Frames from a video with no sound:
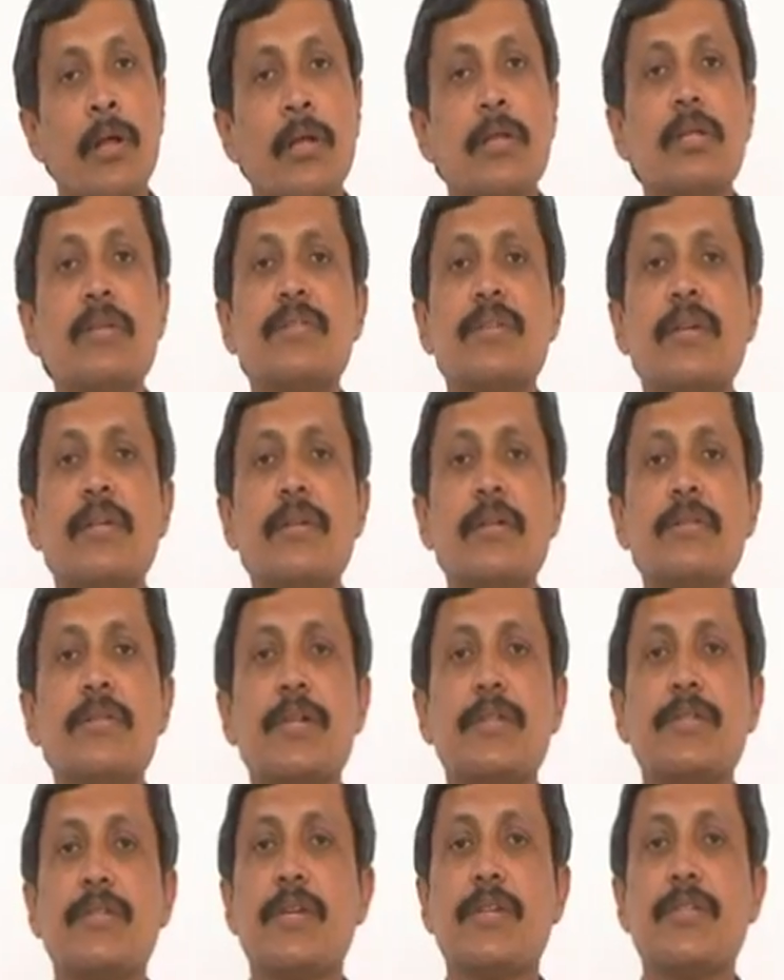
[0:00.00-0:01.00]
The central
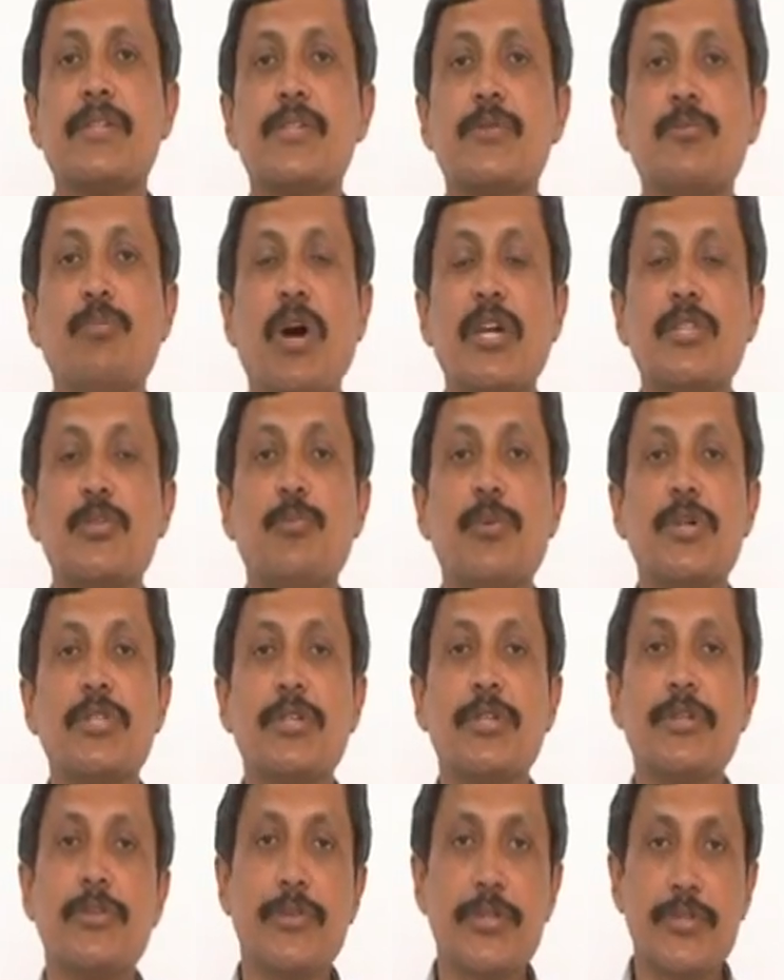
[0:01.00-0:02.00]
sales tax is much
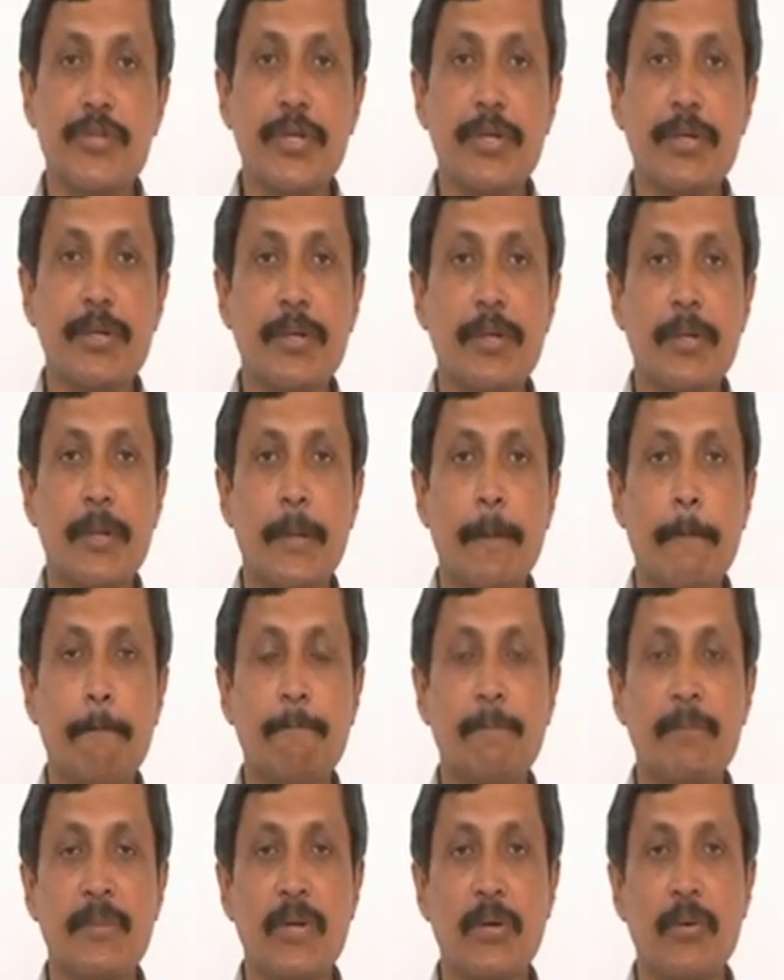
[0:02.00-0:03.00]
interesting.
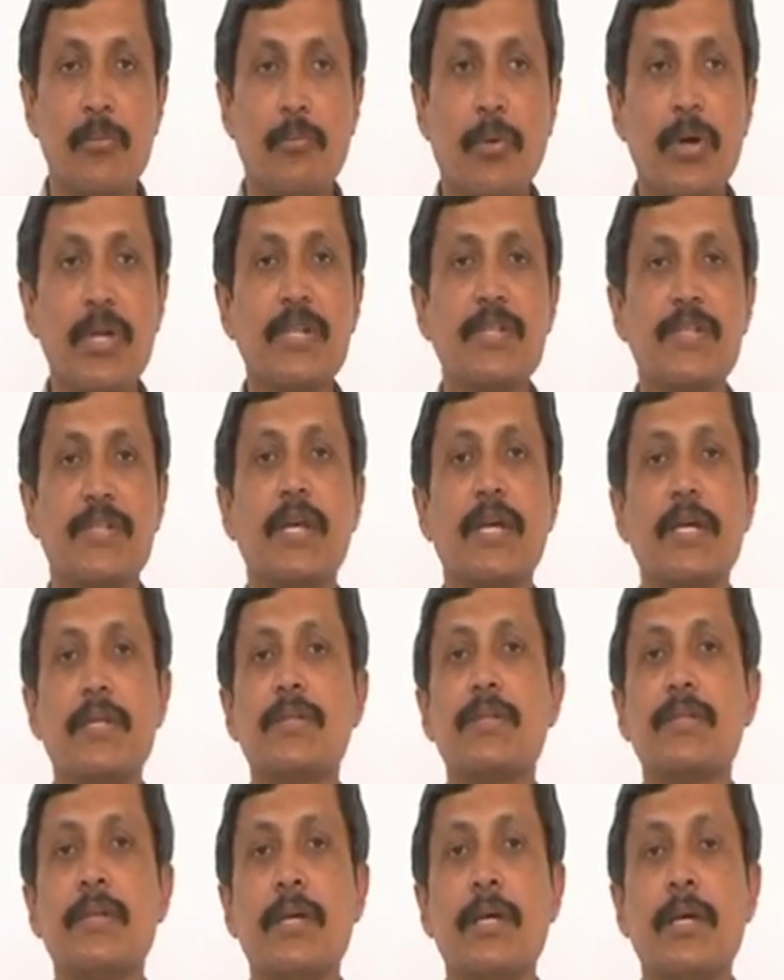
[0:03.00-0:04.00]
What it says
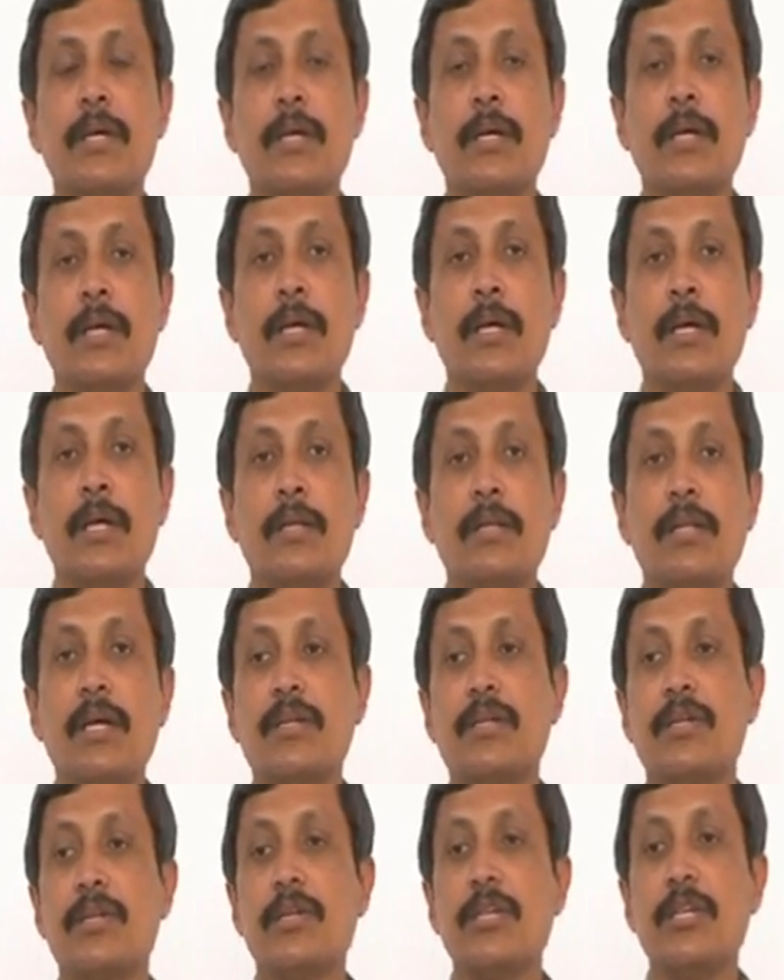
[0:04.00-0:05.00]

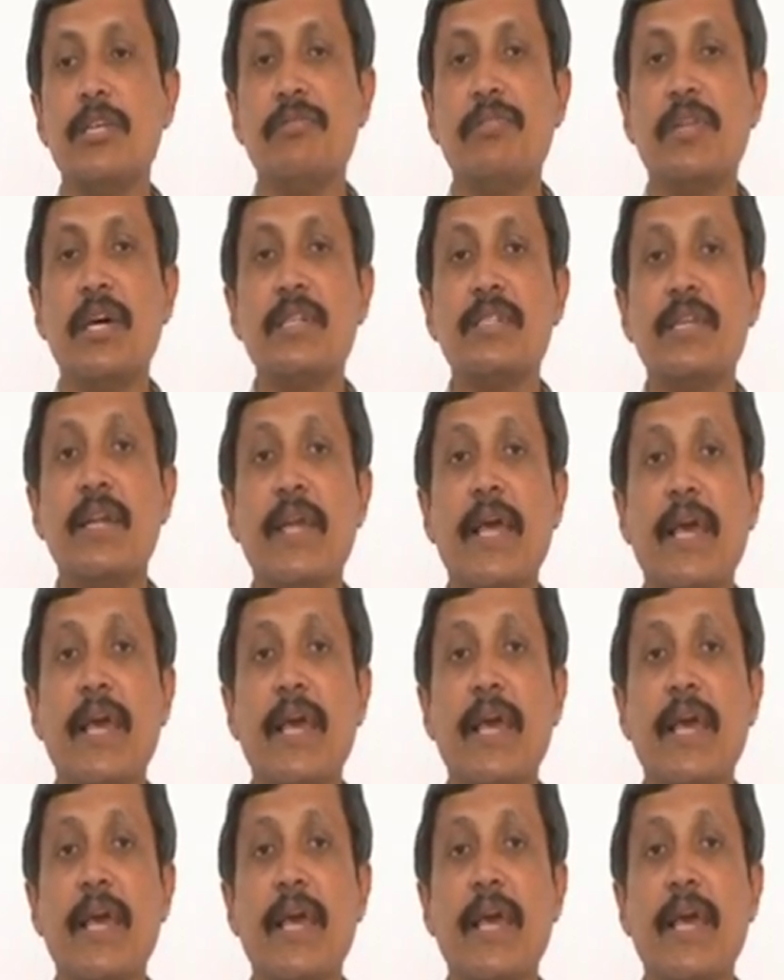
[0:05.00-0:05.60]
that if there is an